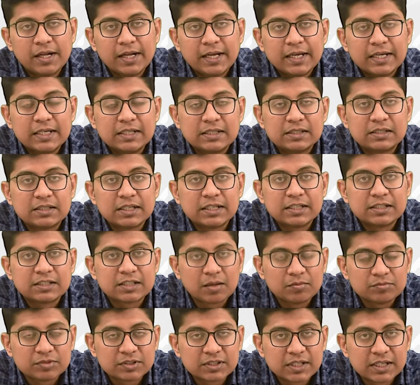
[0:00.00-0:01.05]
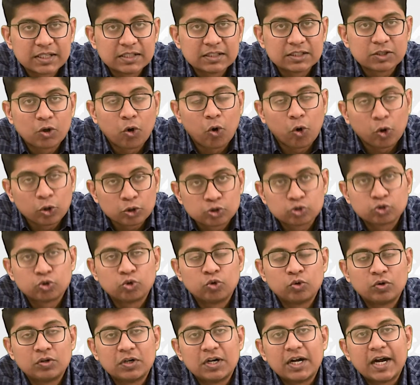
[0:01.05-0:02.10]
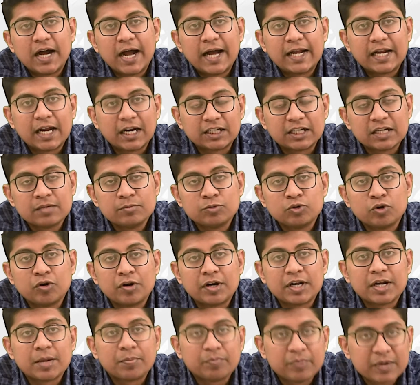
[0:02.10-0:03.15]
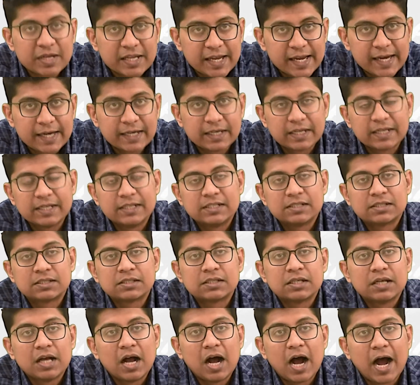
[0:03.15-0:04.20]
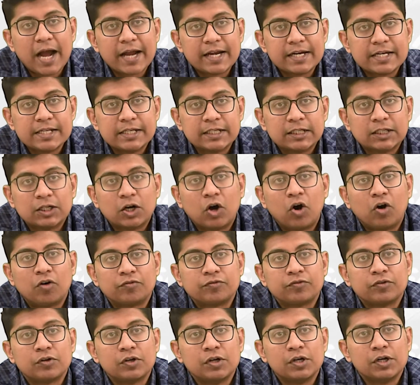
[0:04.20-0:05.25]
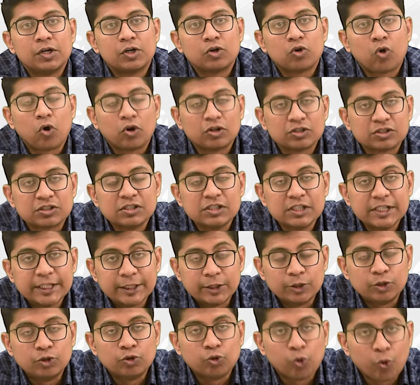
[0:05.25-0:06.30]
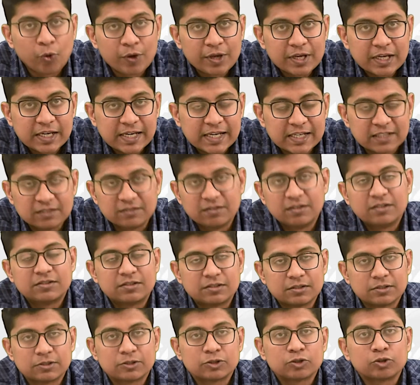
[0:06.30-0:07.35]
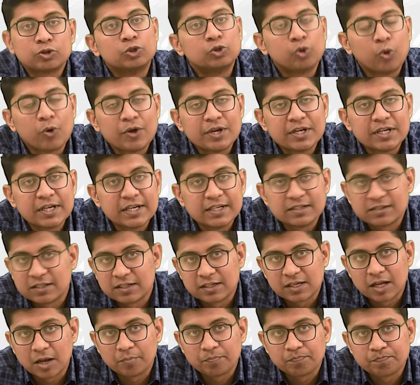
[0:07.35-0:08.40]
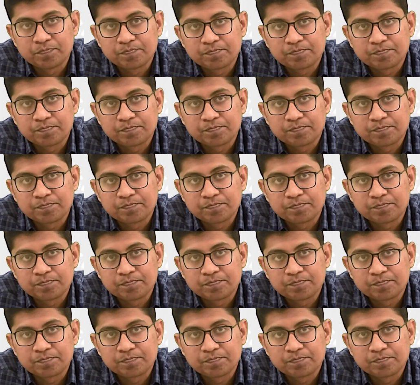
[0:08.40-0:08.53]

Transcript: is, in some sense, also an attempt to replicate his idea of constantly growing his riches, growing his income.